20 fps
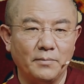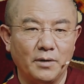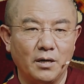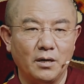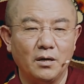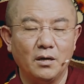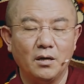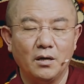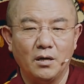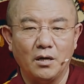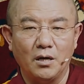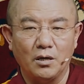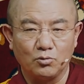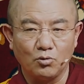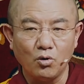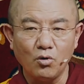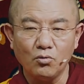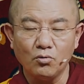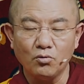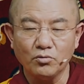So
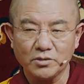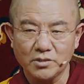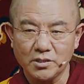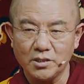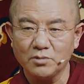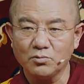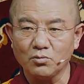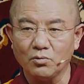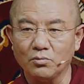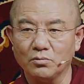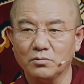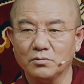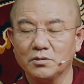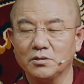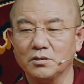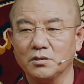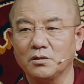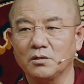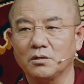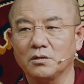in
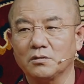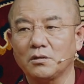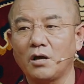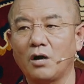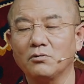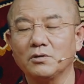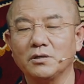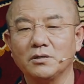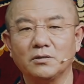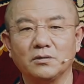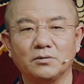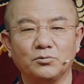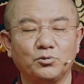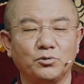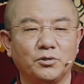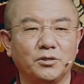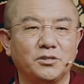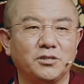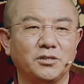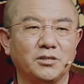this
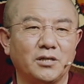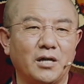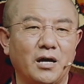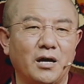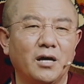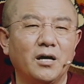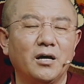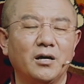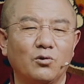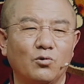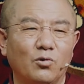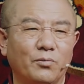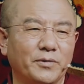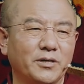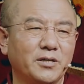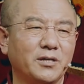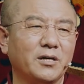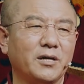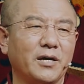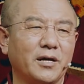study of this
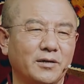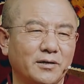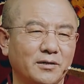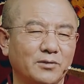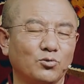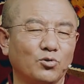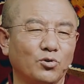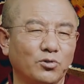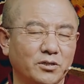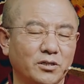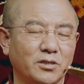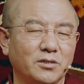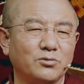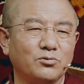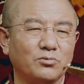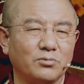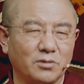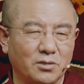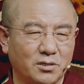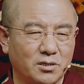particular teaching,
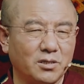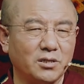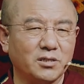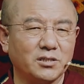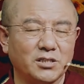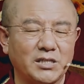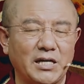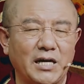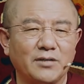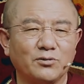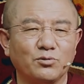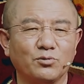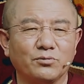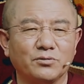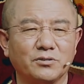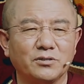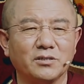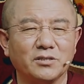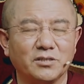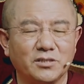I really hope that
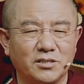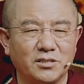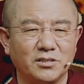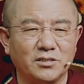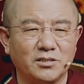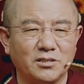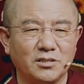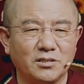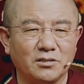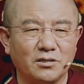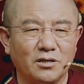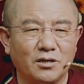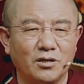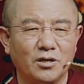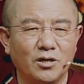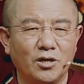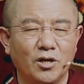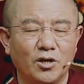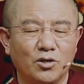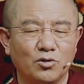all of you could
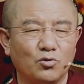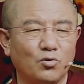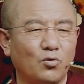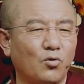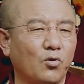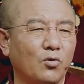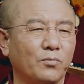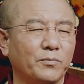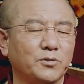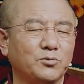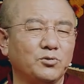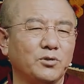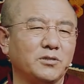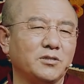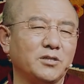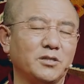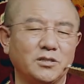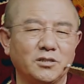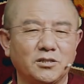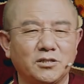give rise
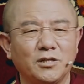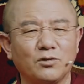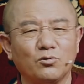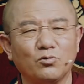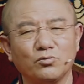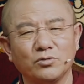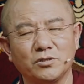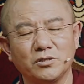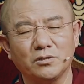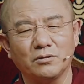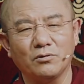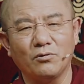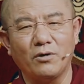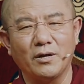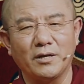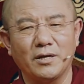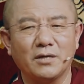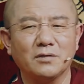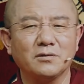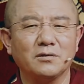to a
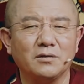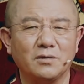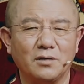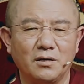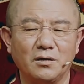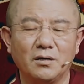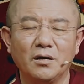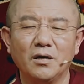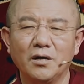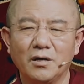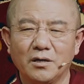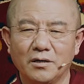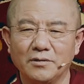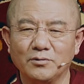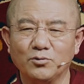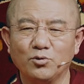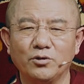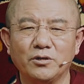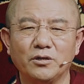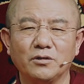greater devotion.
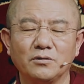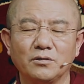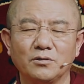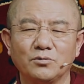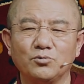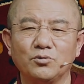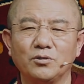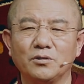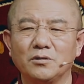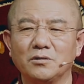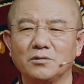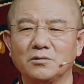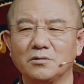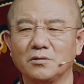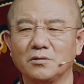Of course,